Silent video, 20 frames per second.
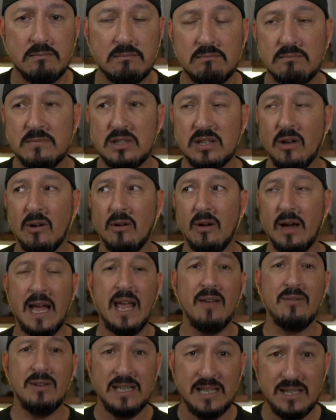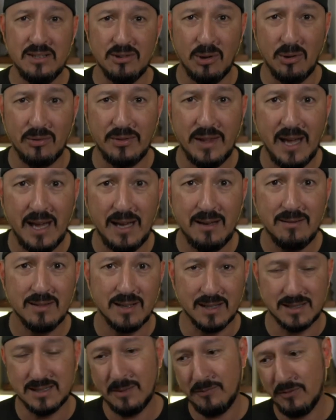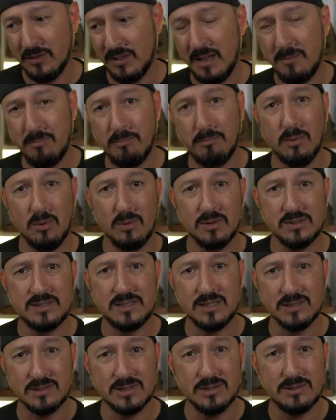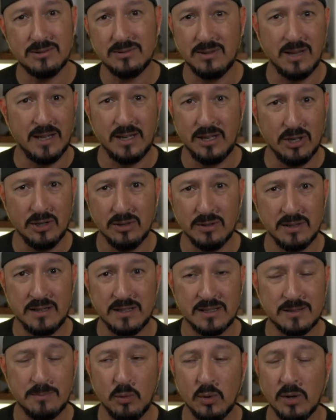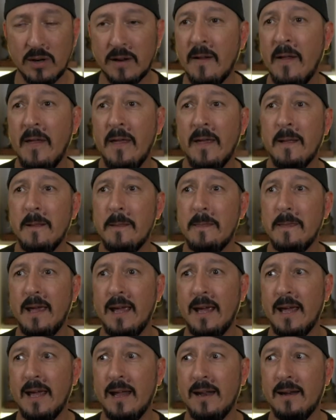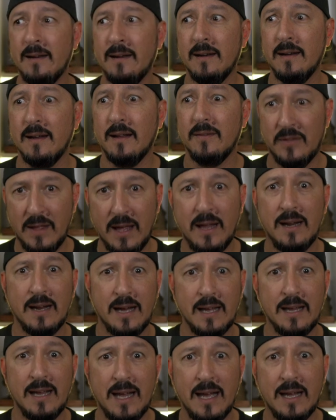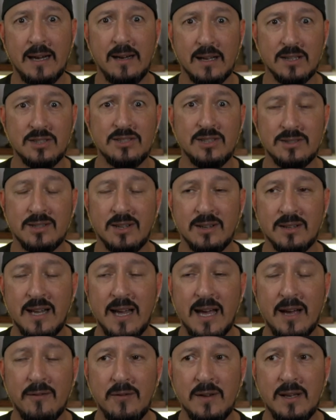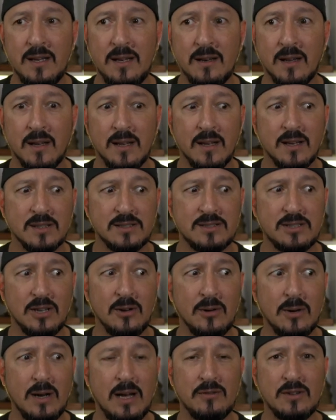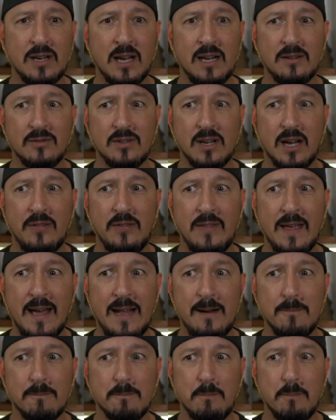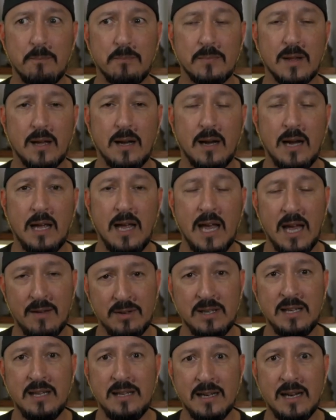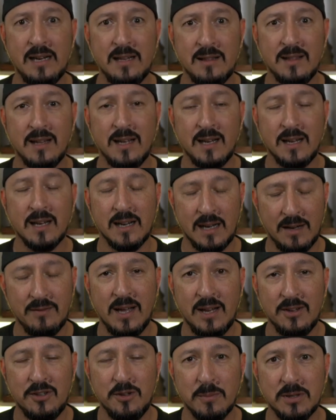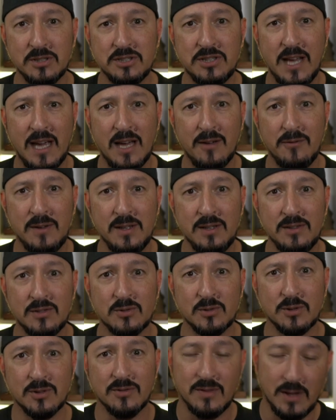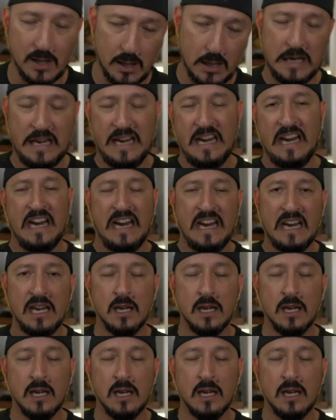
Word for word: So I haven't eaten all day except for that bowl of cereal like early this morning, and then I had a shit ton of caffeine. So I've kind of got that I haven't eaten anything and I've had too much caffeine sort of like meh,